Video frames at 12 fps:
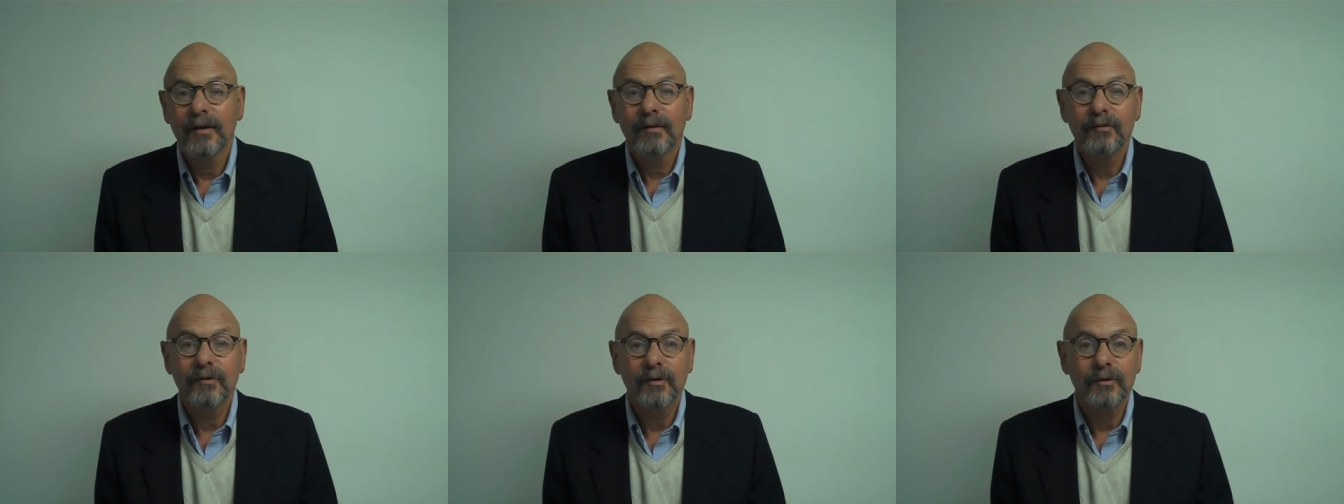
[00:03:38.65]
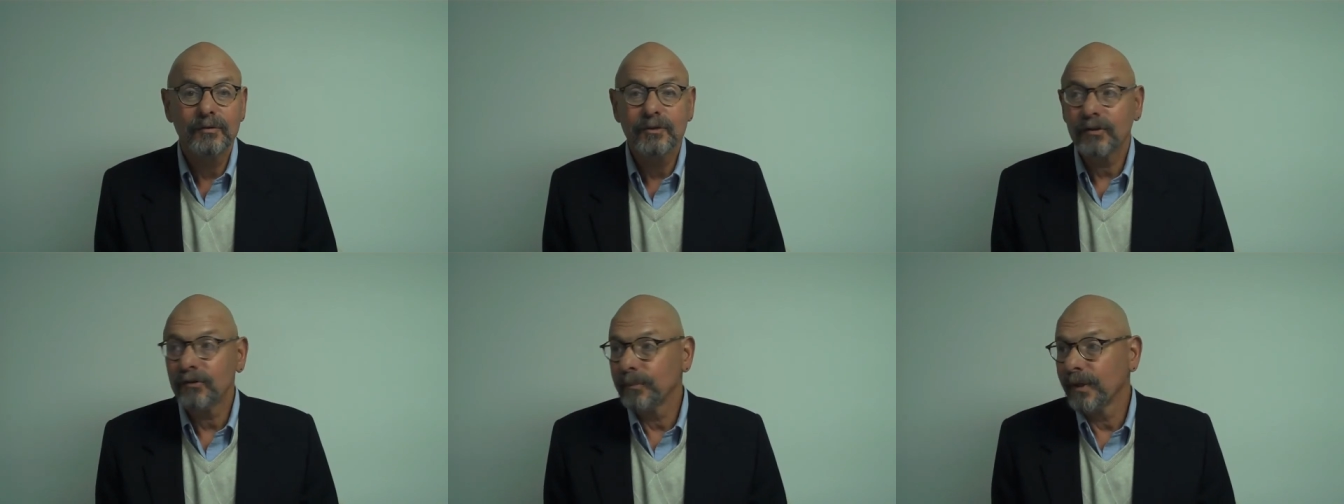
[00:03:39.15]
So you
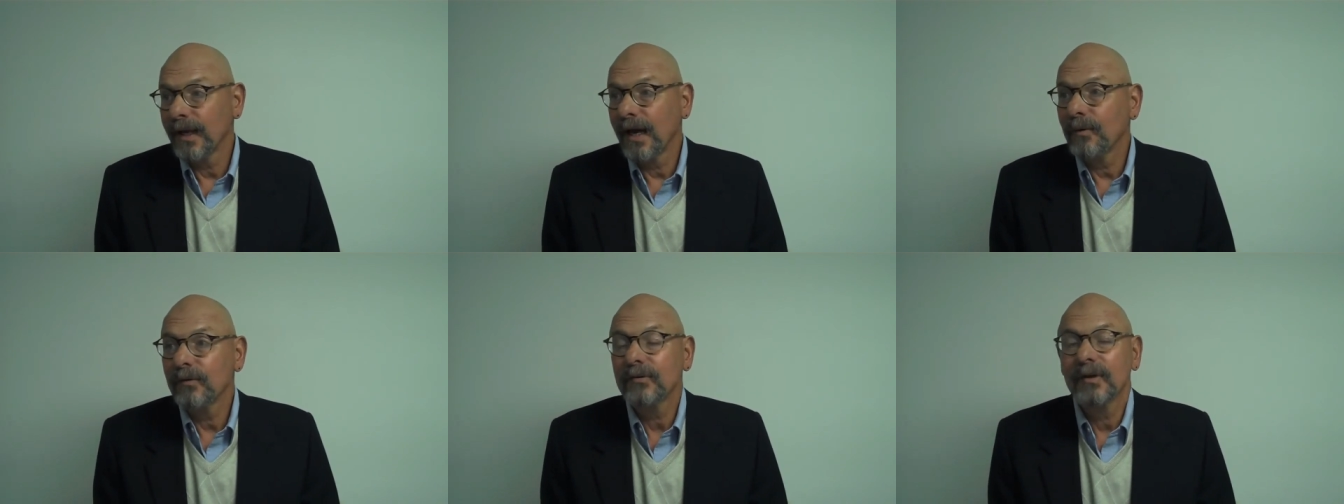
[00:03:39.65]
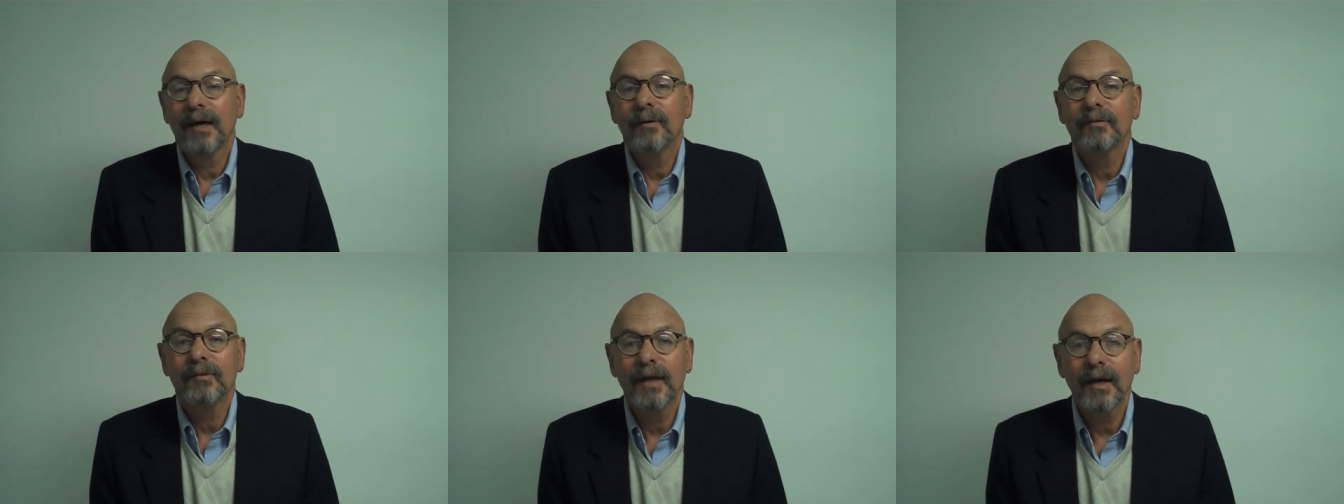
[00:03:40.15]
just spend hours and
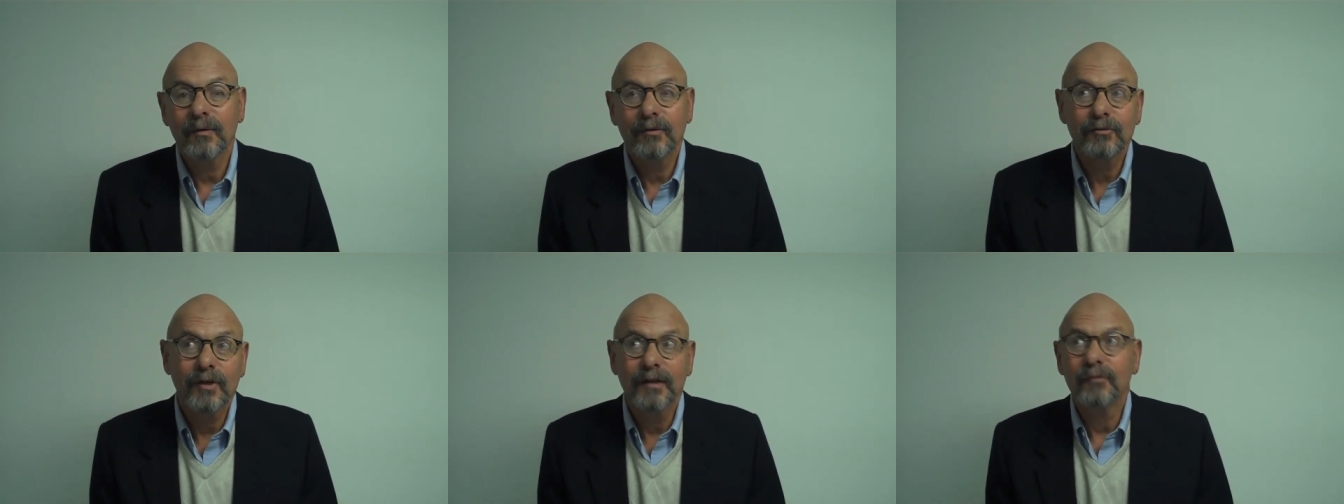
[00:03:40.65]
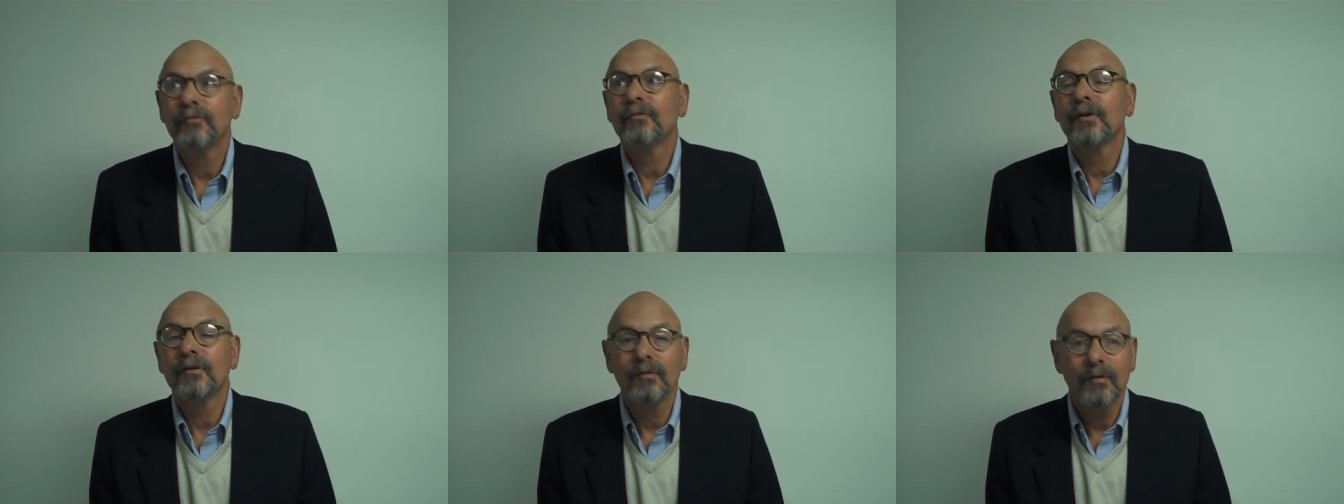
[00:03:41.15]
hours and hours trying to
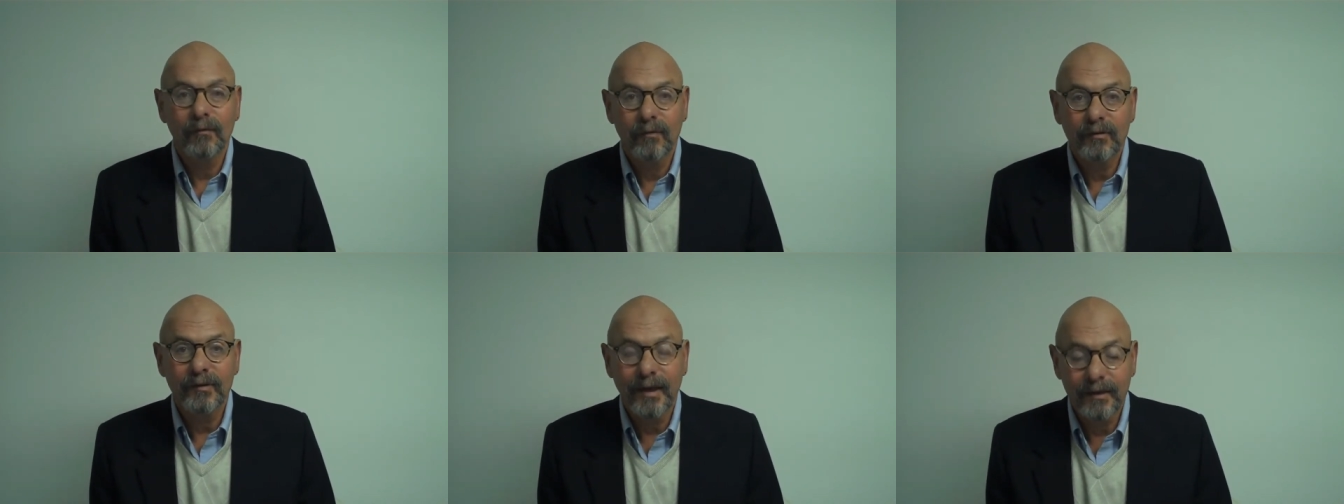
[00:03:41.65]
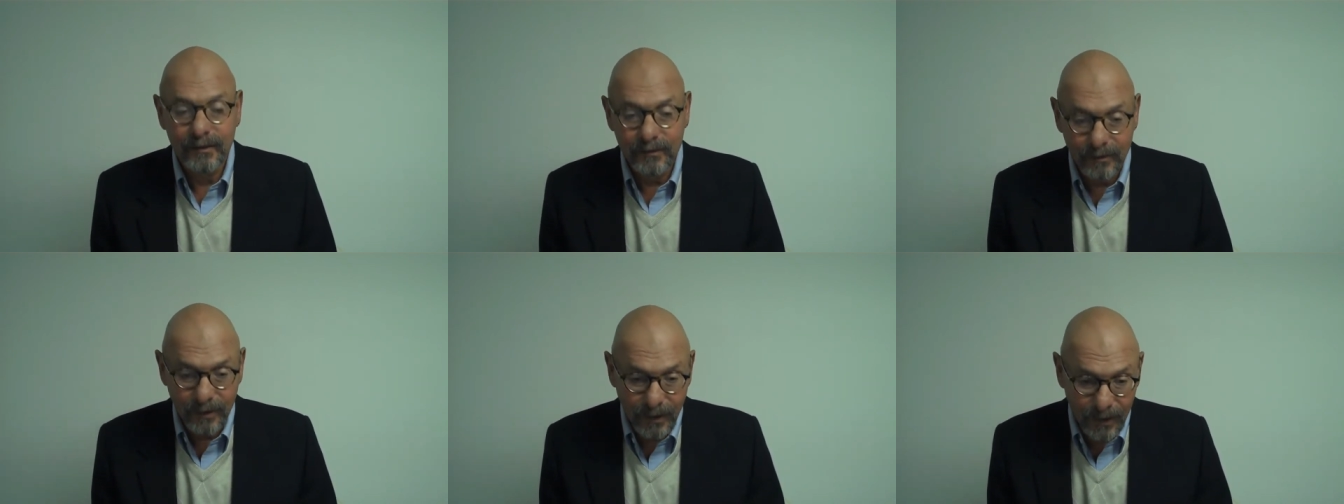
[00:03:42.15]
figure all this out in
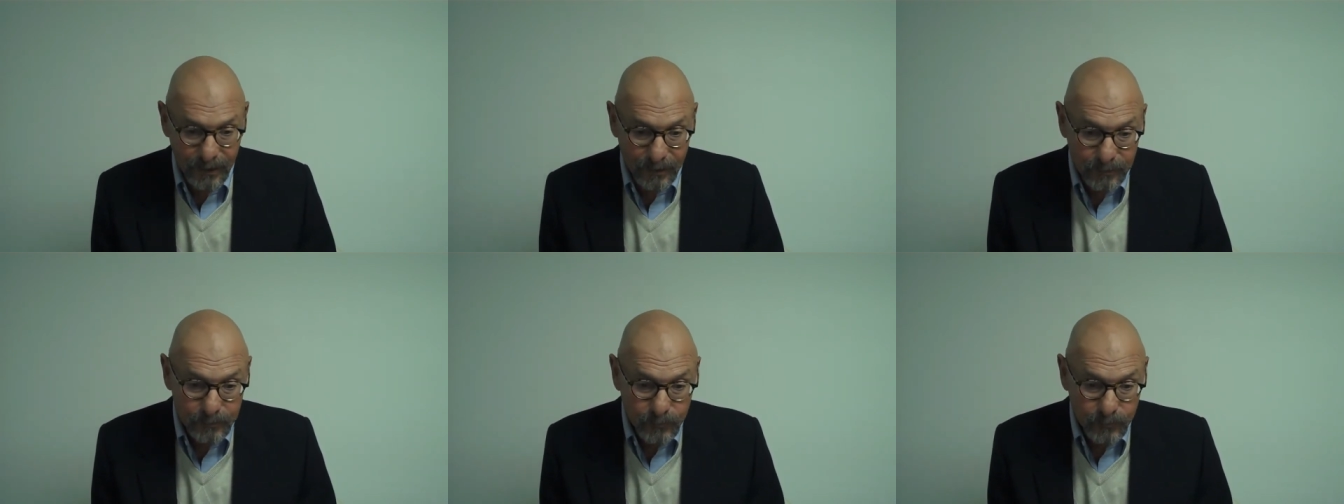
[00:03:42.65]
your head.